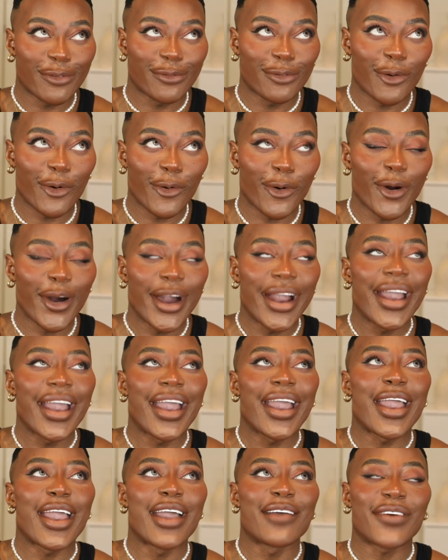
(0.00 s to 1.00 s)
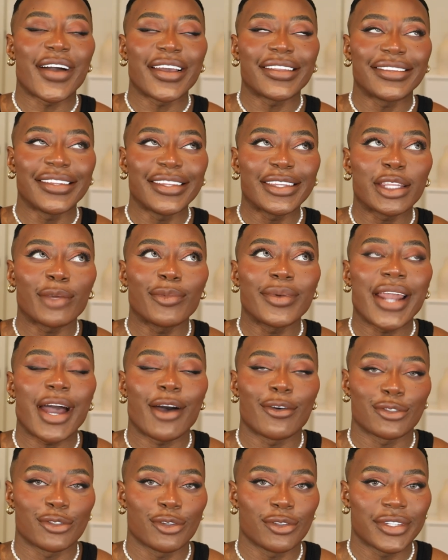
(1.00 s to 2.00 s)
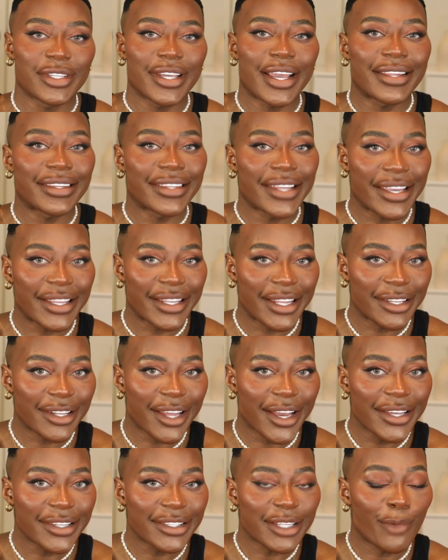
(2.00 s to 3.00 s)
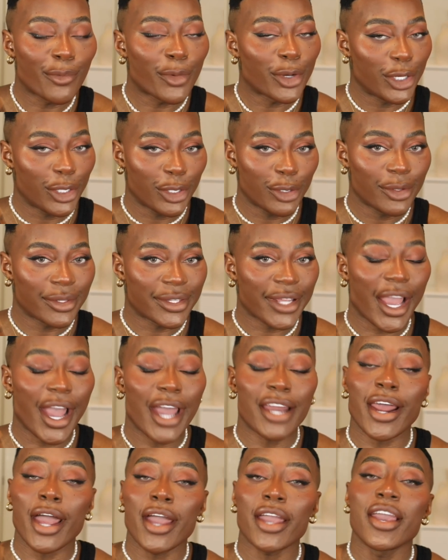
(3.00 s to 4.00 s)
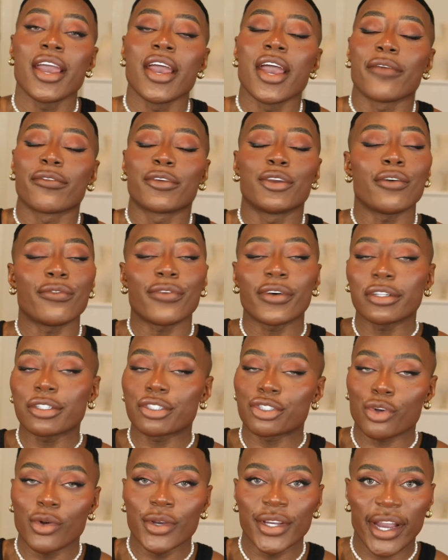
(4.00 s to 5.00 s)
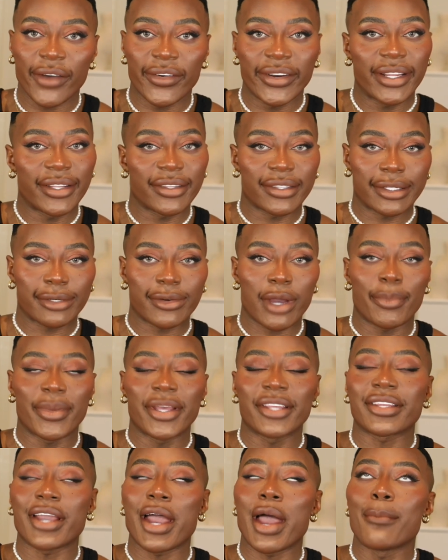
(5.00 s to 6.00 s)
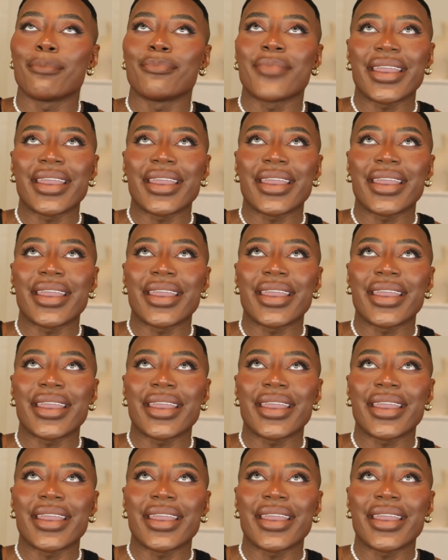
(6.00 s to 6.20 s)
for if I see someone else using it and saying it nice, I'm gonna use it. And if you don't follow Sean Guerin on Instagram, he's an